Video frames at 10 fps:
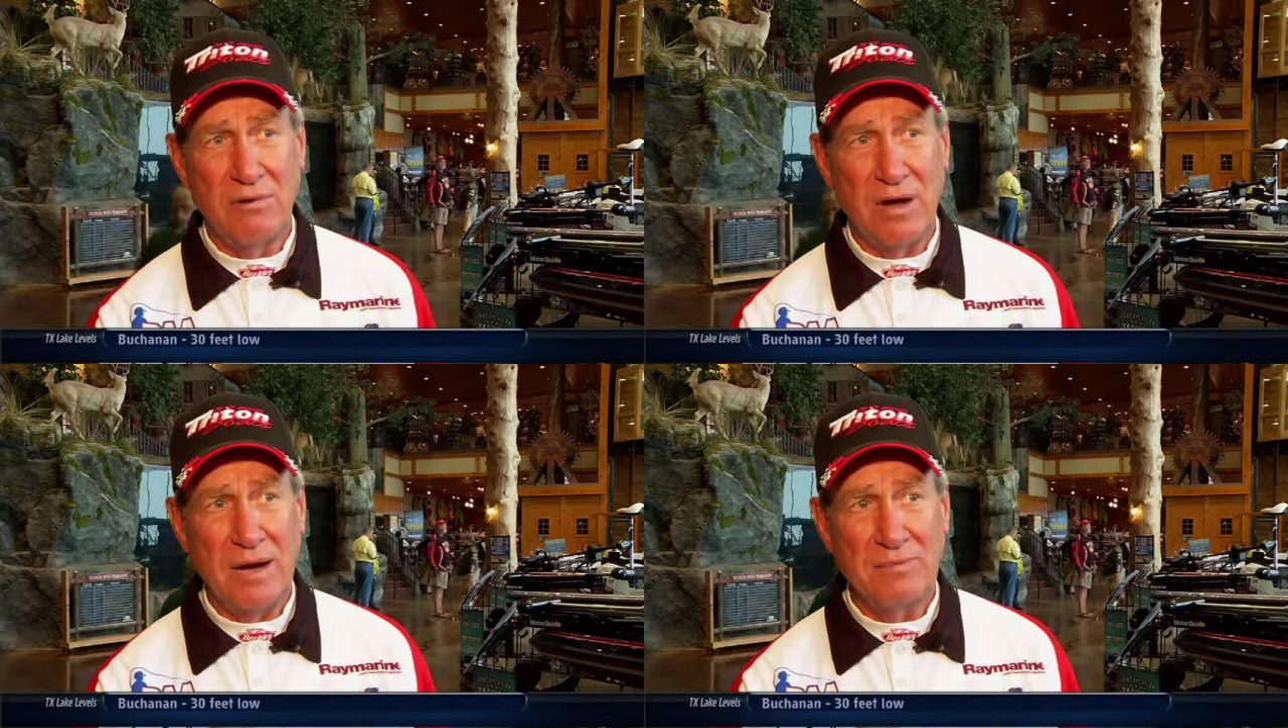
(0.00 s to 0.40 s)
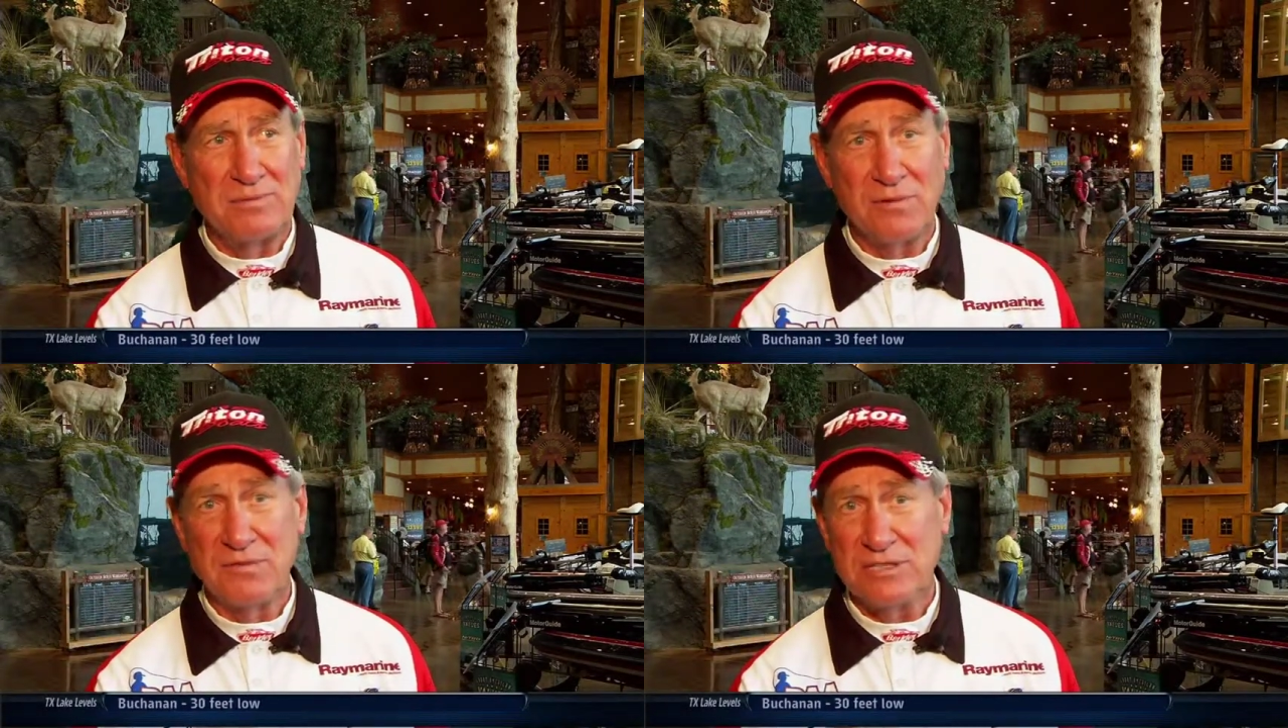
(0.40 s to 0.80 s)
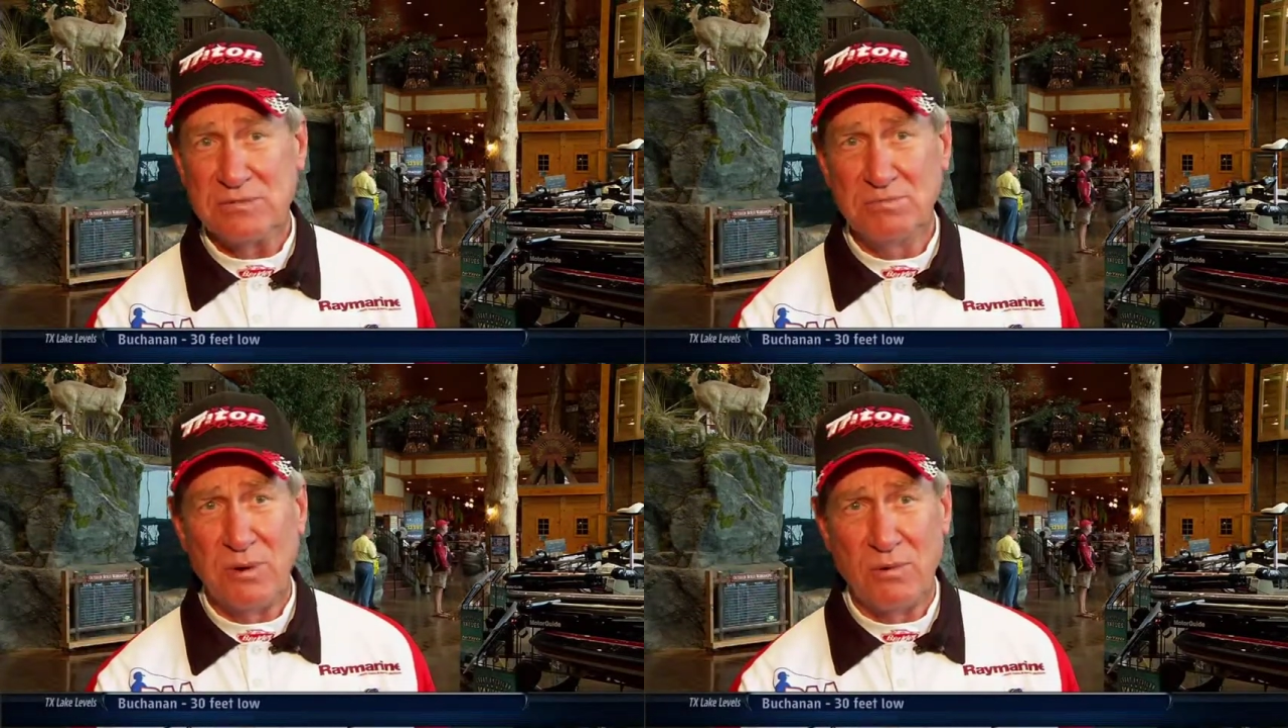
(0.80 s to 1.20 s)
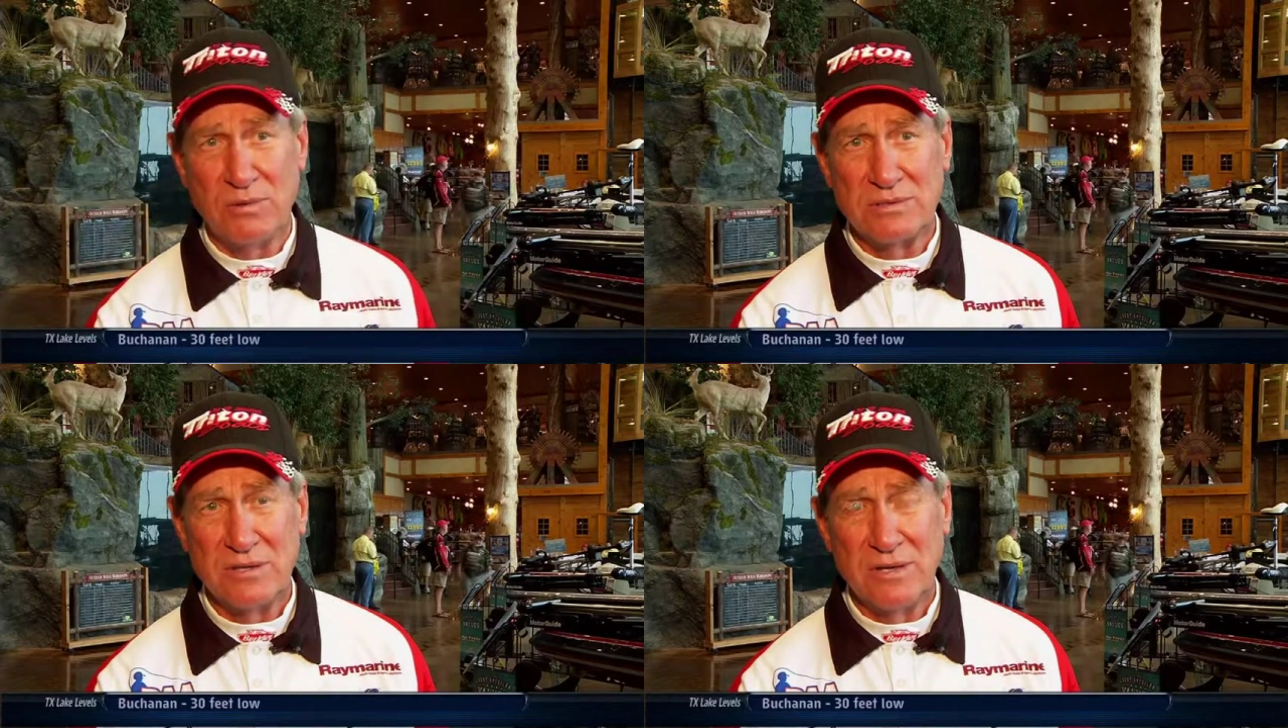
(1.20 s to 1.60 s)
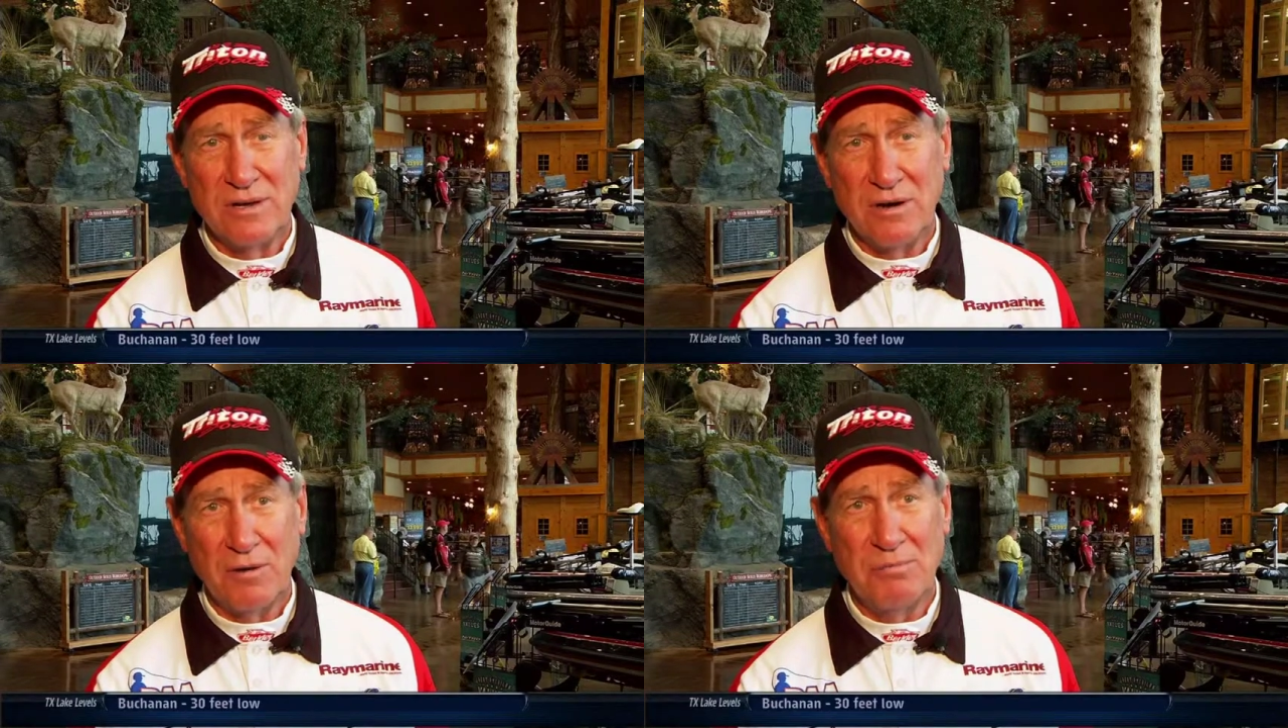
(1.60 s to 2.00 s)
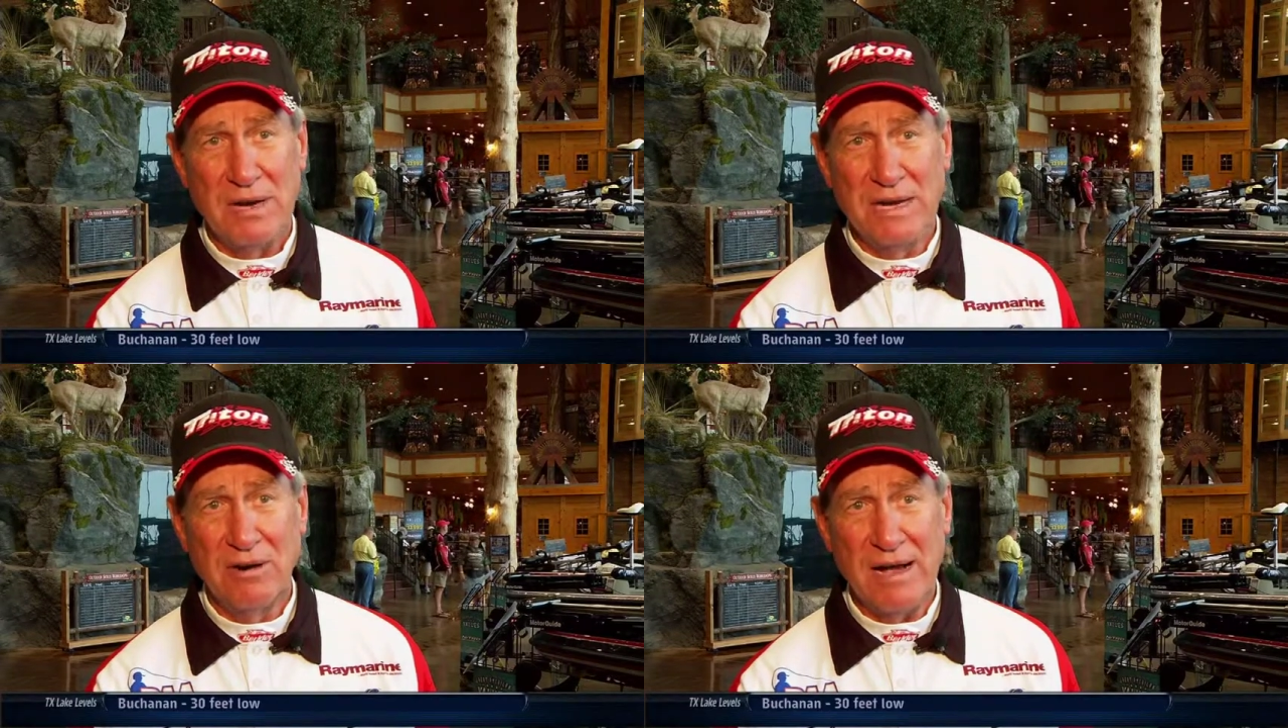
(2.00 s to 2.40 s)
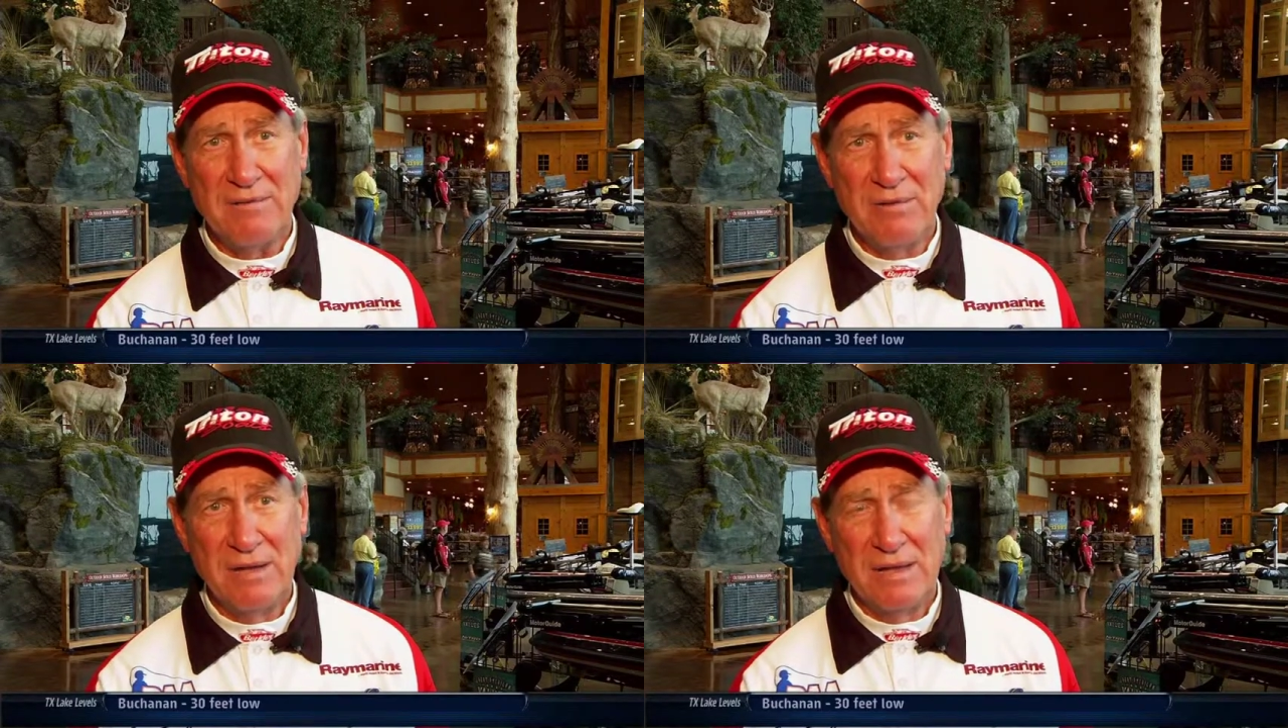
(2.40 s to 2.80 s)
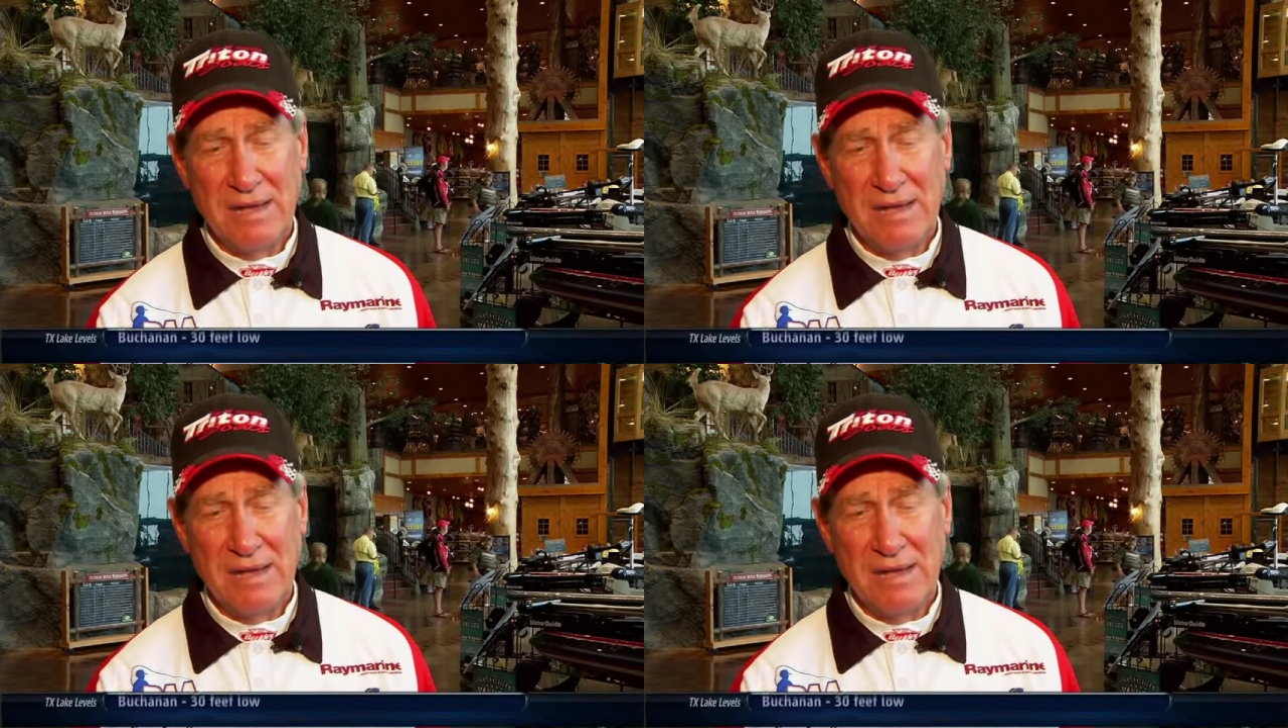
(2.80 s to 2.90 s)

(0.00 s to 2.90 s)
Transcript: drops or fishing ponds or pea gravel,